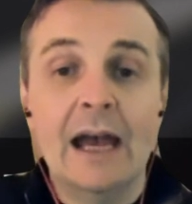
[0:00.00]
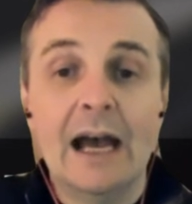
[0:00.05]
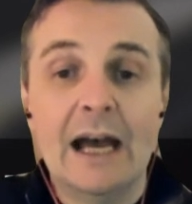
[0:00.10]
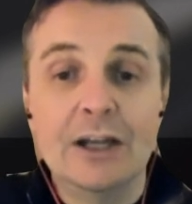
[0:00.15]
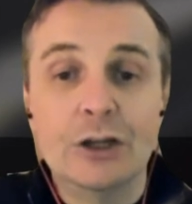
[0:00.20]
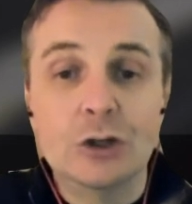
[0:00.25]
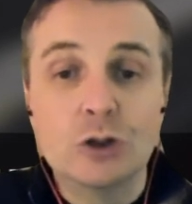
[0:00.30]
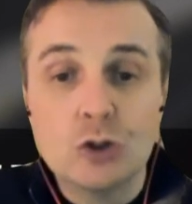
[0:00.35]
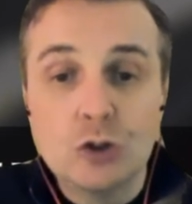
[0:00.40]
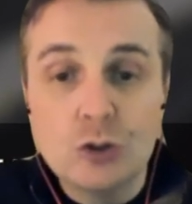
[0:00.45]

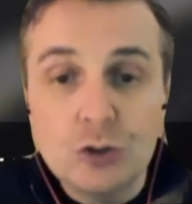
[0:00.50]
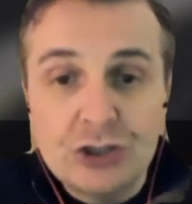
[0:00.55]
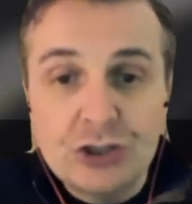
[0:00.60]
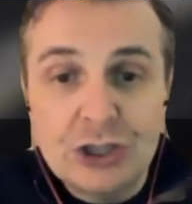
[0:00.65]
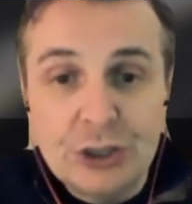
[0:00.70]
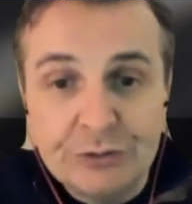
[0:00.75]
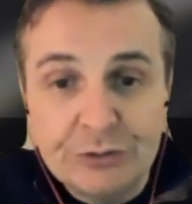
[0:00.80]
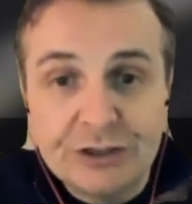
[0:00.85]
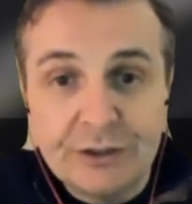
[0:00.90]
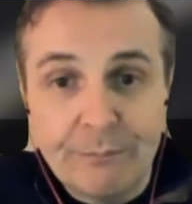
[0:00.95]
And the good
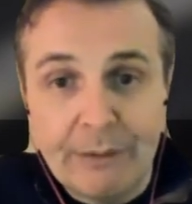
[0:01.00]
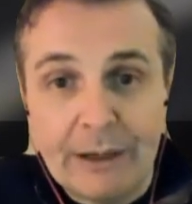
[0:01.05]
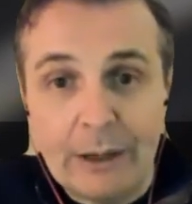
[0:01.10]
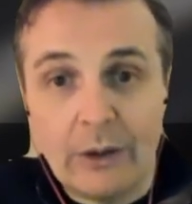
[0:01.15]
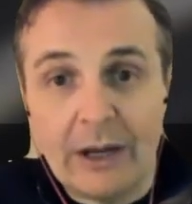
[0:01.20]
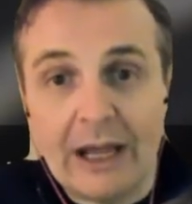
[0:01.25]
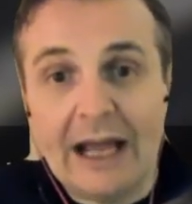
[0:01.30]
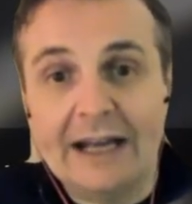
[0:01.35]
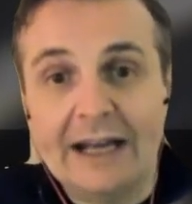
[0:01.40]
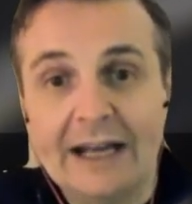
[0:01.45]
news
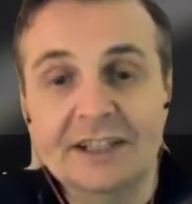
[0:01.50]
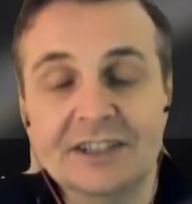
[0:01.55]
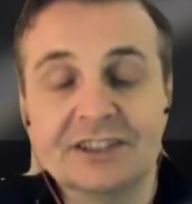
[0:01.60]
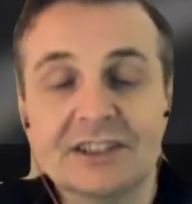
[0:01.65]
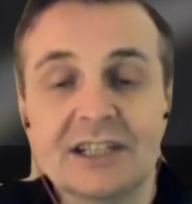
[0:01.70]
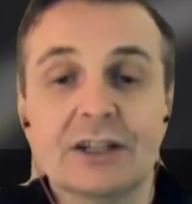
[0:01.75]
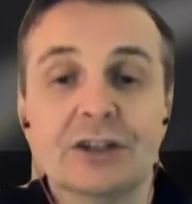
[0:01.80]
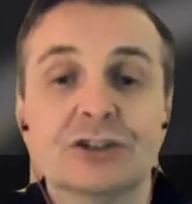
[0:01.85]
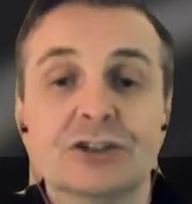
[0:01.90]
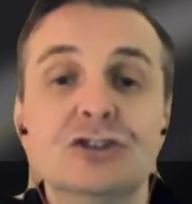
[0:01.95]
about that is
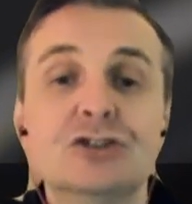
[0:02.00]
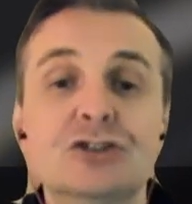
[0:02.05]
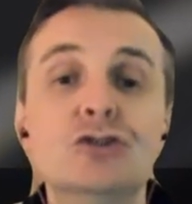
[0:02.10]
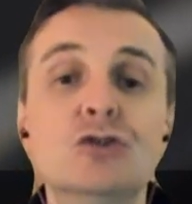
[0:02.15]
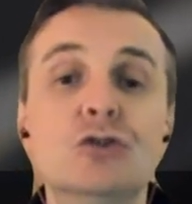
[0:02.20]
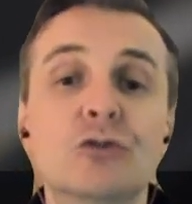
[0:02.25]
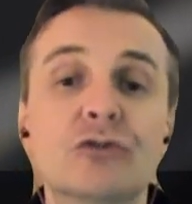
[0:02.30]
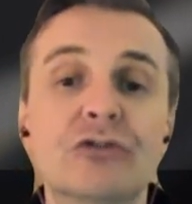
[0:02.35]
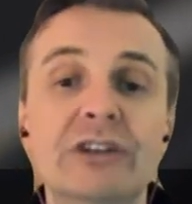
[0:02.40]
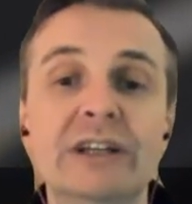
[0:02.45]
that there's
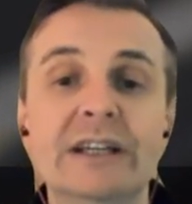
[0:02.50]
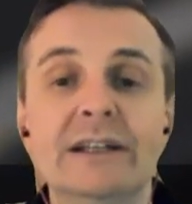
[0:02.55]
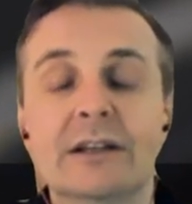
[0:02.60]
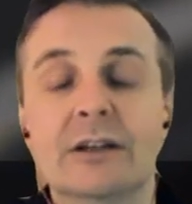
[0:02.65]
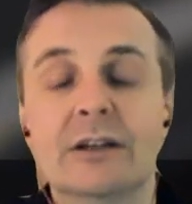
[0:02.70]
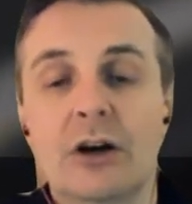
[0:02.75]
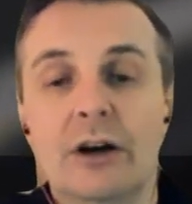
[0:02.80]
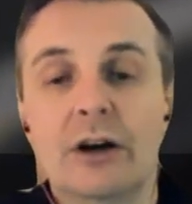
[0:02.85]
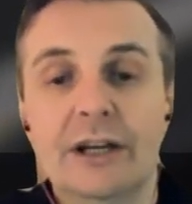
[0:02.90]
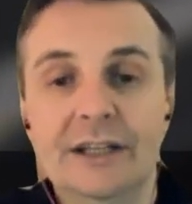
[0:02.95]
nothing that
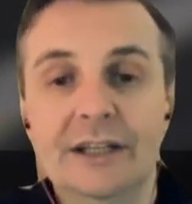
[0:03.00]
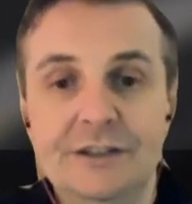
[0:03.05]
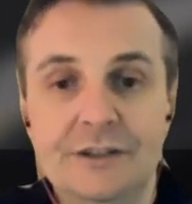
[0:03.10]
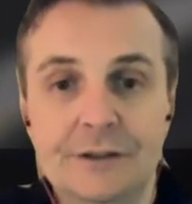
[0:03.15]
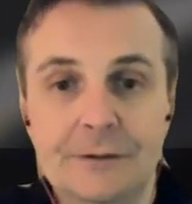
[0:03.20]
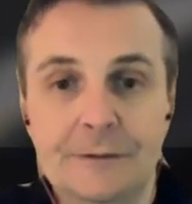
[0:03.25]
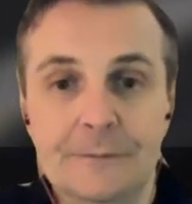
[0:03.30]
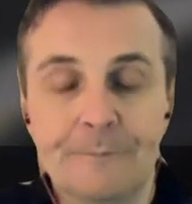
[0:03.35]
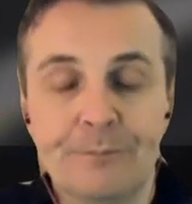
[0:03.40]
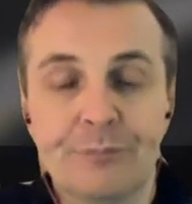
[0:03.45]
I
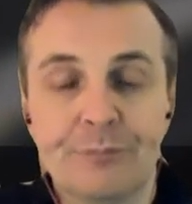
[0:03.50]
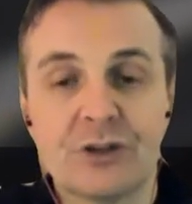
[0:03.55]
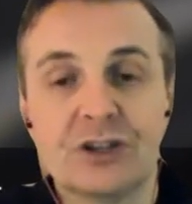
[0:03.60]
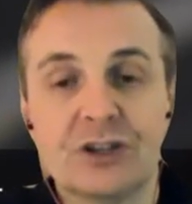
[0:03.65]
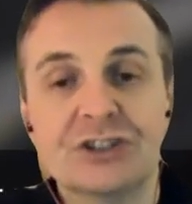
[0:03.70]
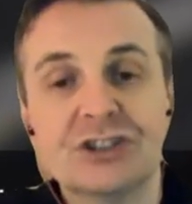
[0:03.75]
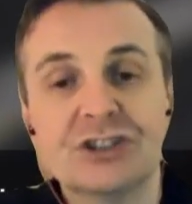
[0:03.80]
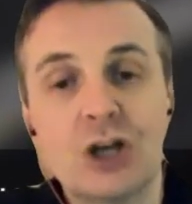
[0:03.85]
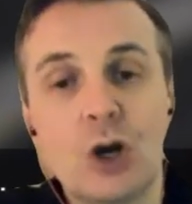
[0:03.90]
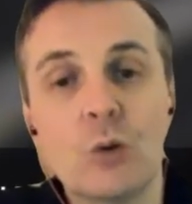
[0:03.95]
do,
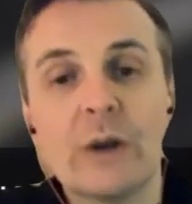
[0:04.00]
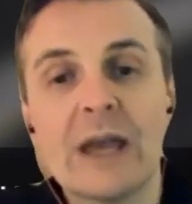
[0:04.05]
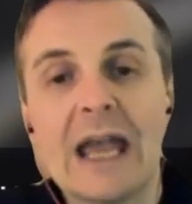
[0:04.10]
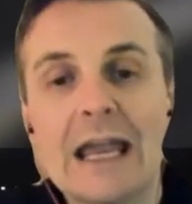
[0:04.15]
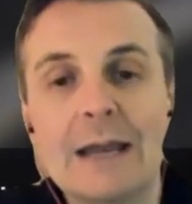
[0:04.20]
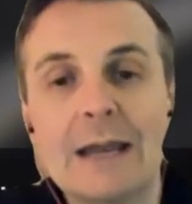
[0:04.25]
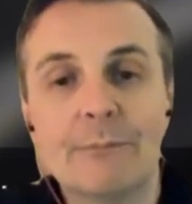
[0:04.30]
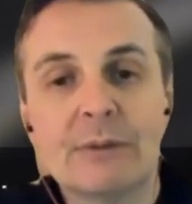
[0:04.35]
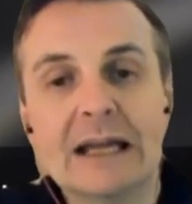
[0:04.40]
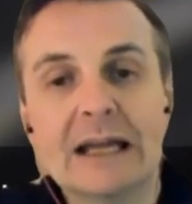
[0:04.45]
there's no
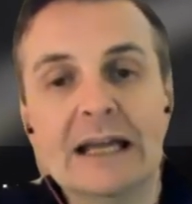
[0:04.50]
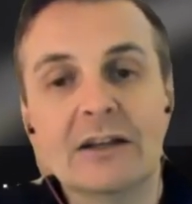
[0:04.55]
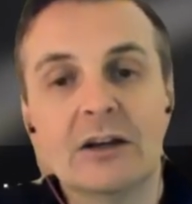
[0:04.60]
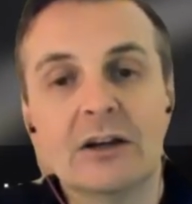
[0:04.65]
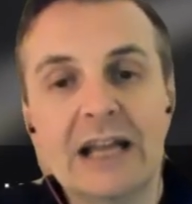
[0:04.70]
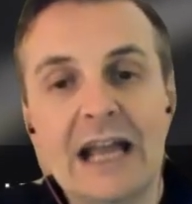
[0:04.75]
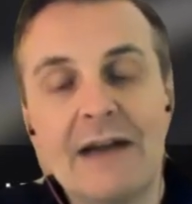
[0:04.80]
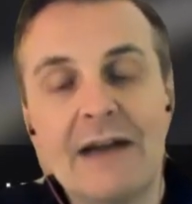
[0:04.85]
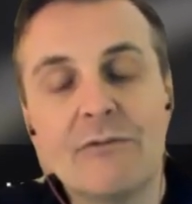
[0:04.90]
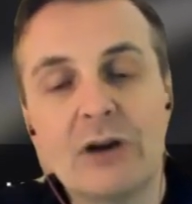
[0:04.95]
gameplay that
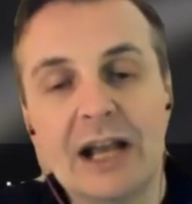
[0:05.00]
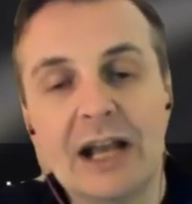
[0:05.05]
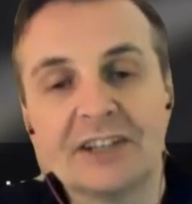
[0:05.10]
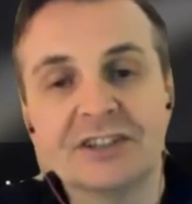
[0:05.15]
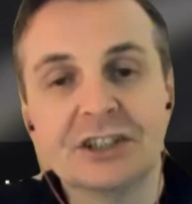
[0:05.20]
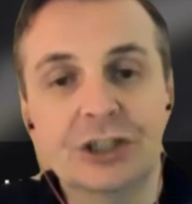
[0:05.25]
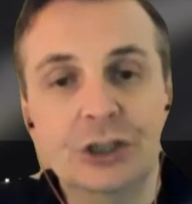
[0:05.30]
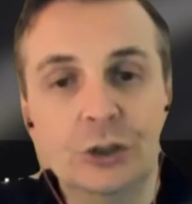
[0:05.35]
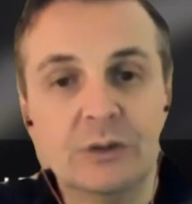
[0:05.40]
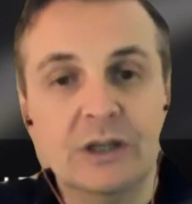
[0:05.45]
I ever
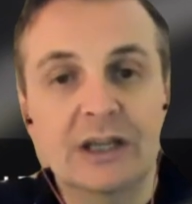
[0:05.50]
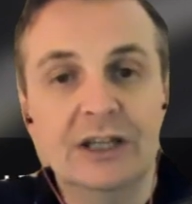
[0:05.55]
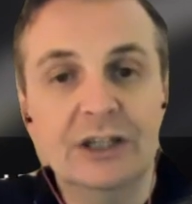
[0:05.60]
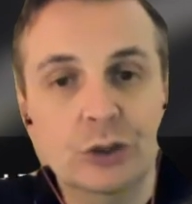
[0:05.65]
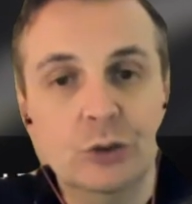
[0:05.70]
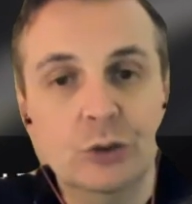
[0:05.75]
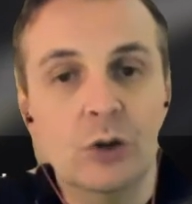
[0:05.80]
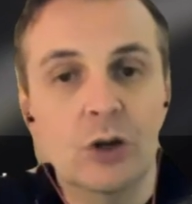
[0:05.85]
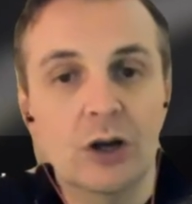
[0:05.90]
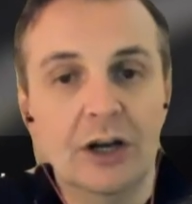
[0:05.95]
execute that
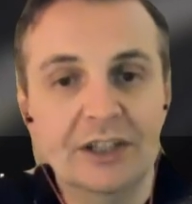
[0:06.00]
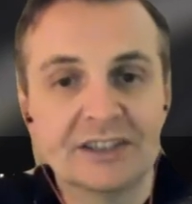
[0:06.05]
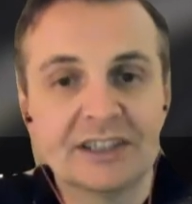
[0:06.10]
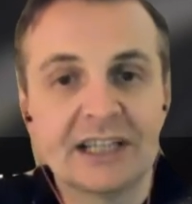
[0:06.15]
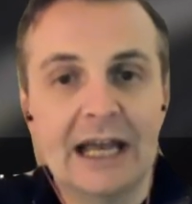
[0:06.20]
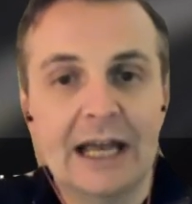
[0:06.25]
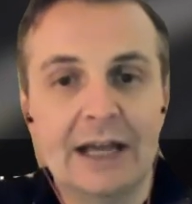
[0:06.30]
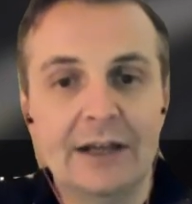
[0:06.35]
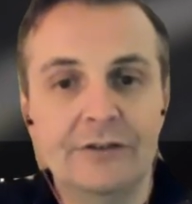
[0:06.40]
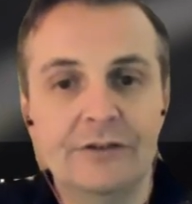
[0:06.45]
you guys
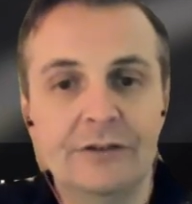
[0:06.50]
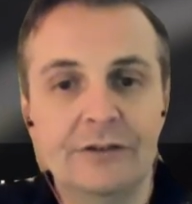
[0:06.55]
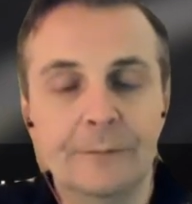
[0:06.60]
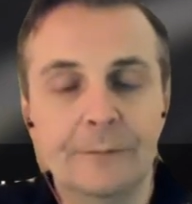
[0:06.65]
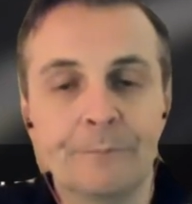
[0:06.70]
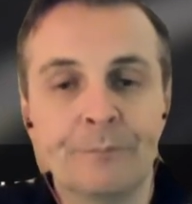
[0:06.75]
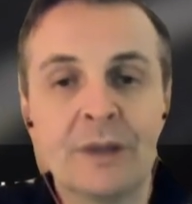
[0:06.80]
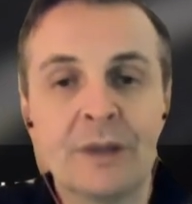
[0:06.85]
can't do.